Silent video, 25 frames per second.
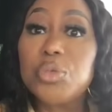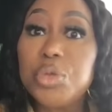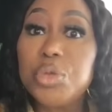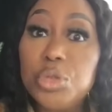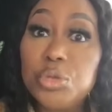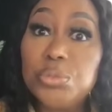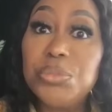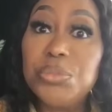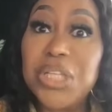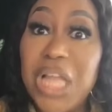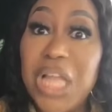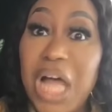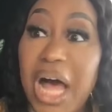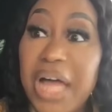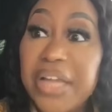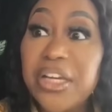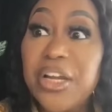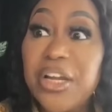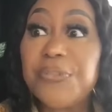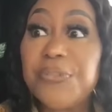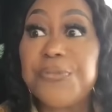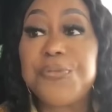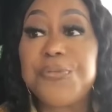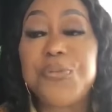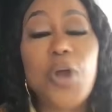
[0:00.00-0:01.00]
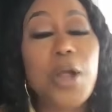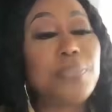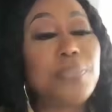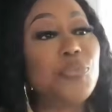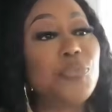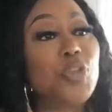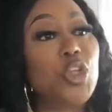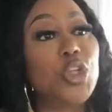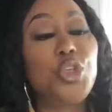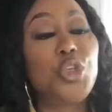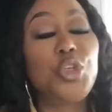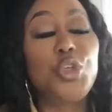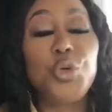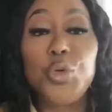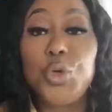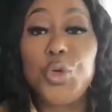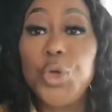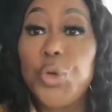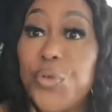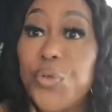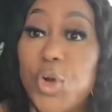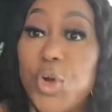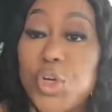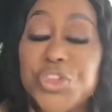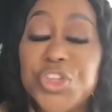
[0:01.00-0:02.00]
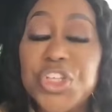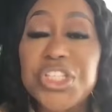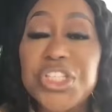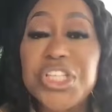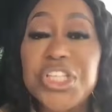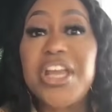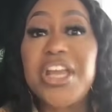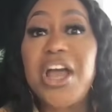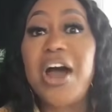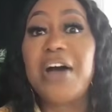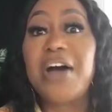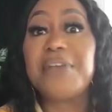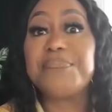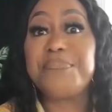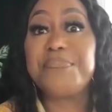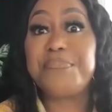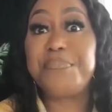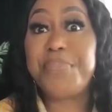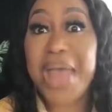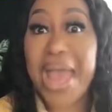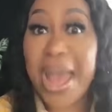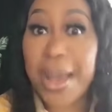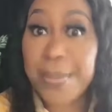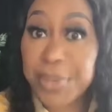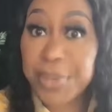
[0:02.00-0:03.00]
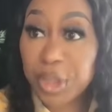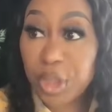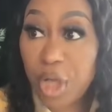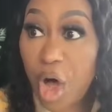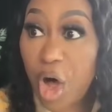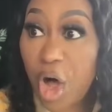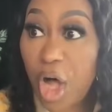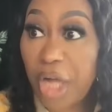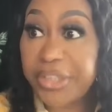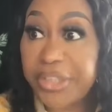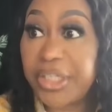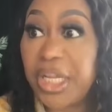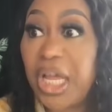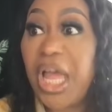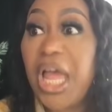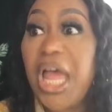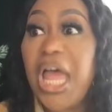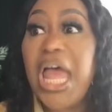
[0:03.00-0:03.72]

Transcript: cum laude from the University of Babylon,